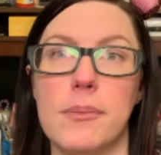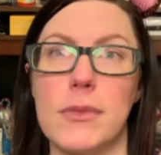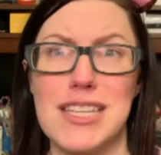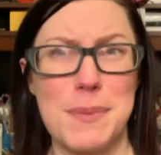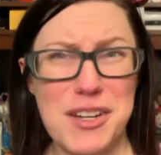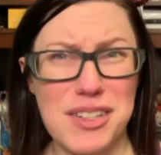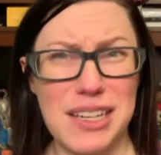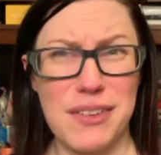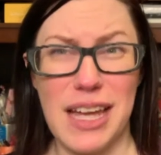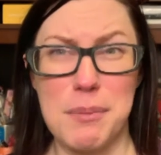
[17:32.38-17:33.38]
especially
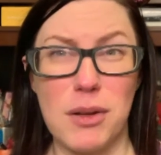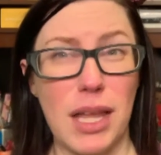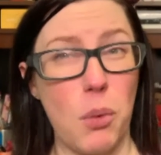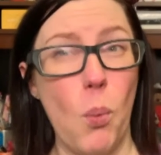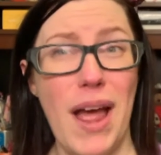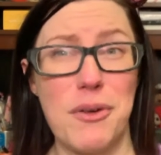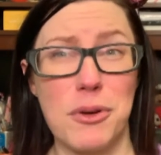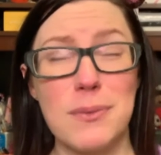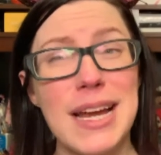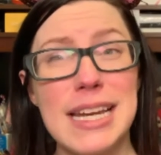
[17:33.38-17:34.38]
if it had been like wet
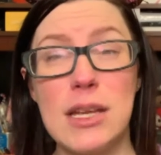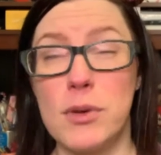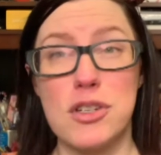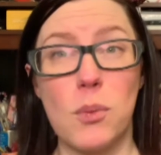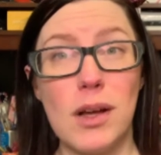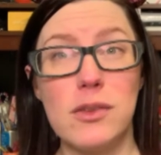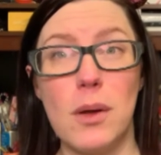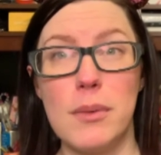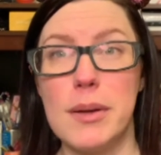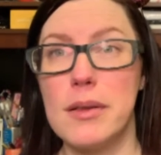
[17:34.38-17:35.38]
or rainy, which it was
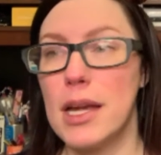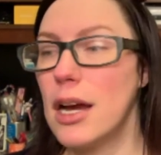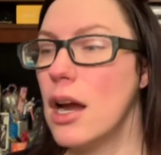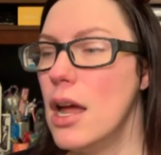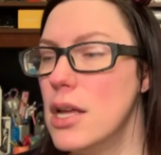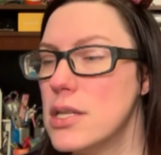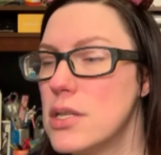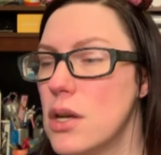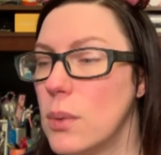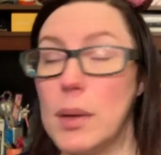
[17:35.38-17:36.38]
while we were there.
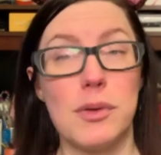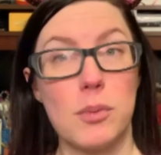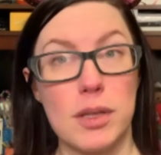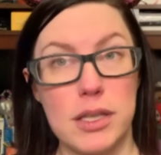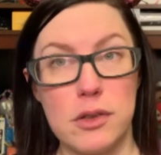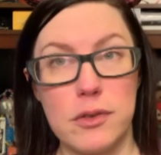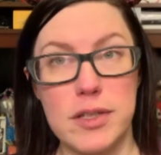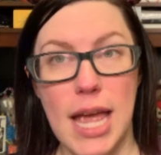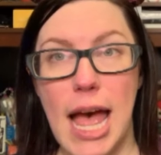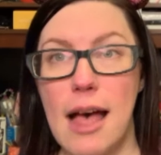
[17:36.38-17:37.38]
So it was really useful to
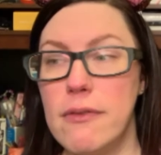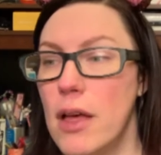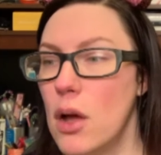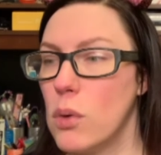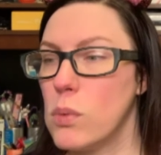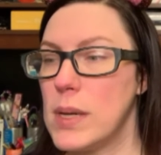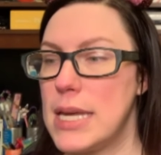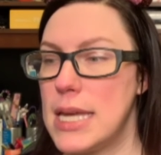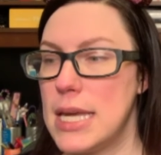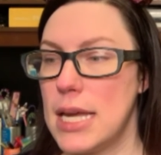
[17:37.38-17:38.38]
have.
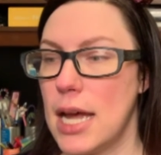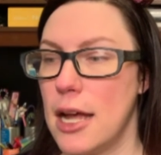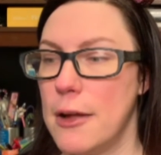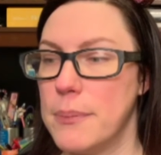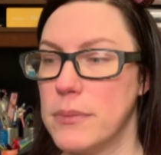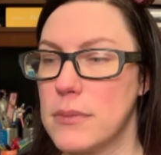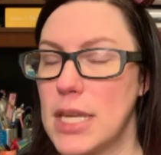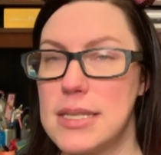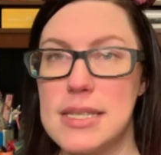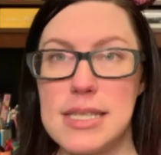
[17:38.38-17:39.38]
We
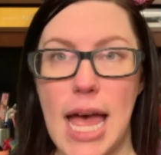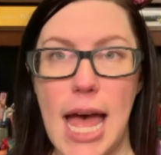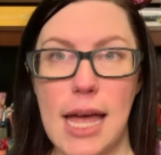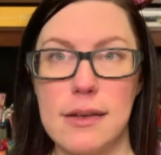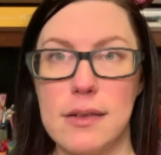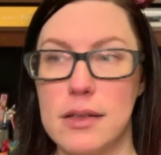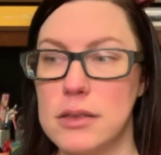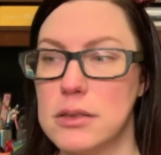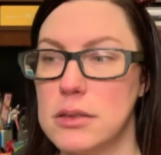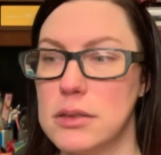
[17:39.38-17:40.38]
sat
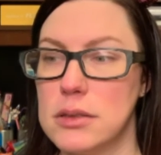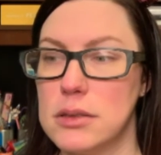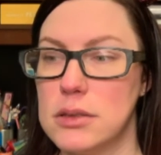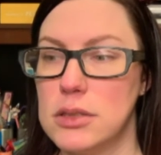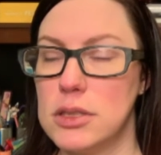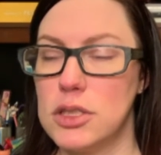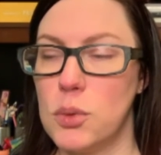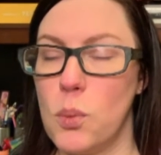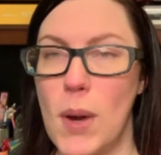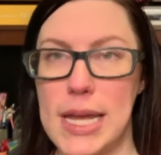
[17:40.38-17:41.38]
to
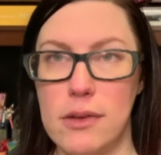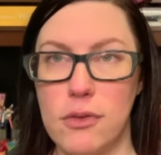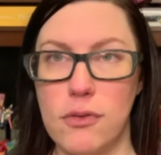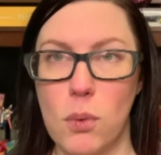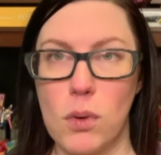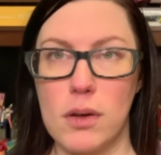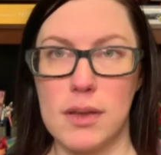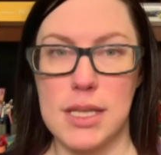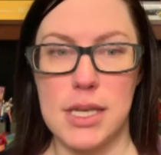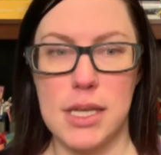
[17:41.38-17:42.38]
wait for
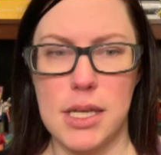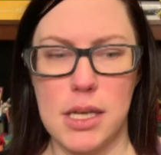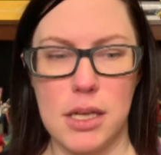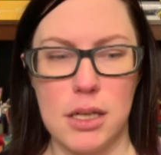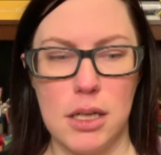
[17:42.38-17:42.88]
the